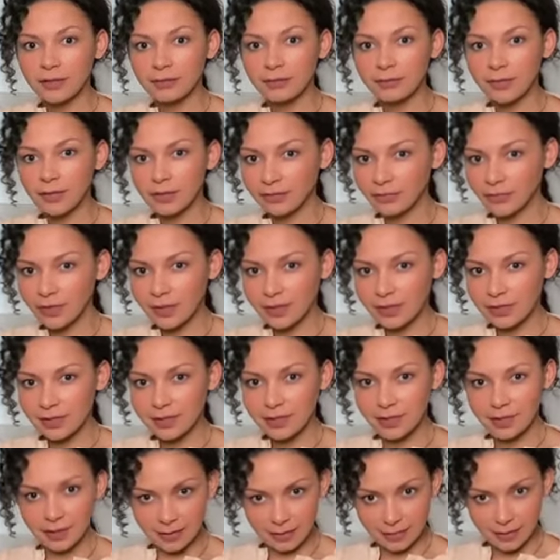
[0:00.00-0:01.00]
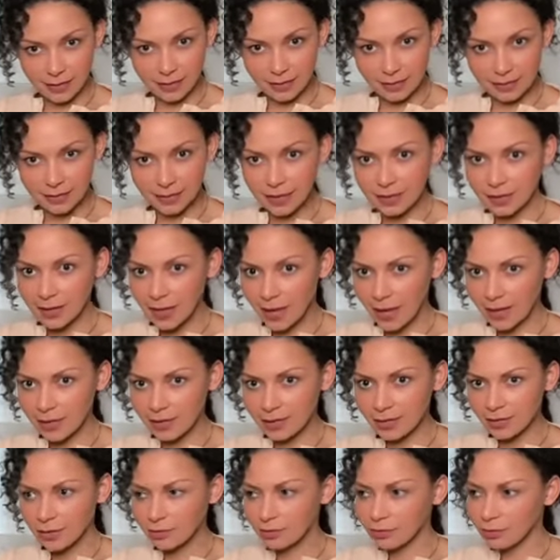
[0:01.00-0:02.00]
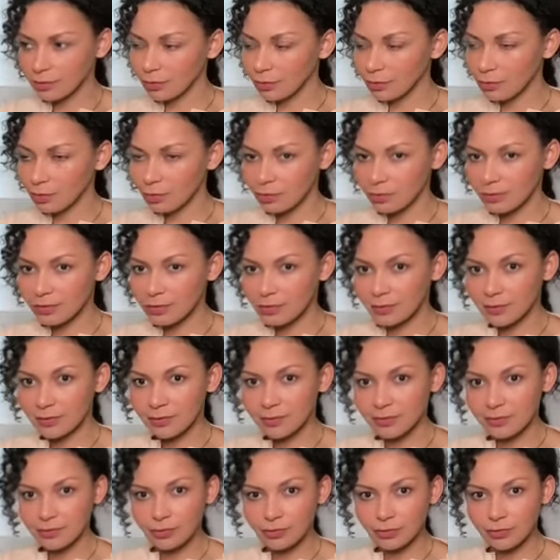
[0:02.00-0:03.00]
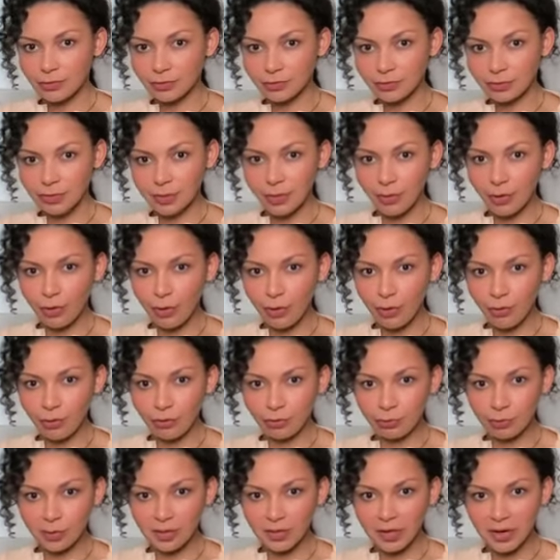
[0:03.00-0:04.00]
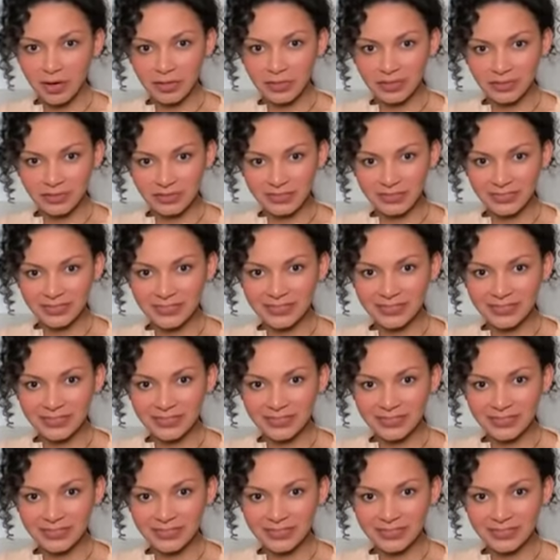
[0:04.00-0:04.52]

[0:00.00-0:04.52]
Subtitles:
MacPherson grinned and answered, "Hoots, she's only half begun."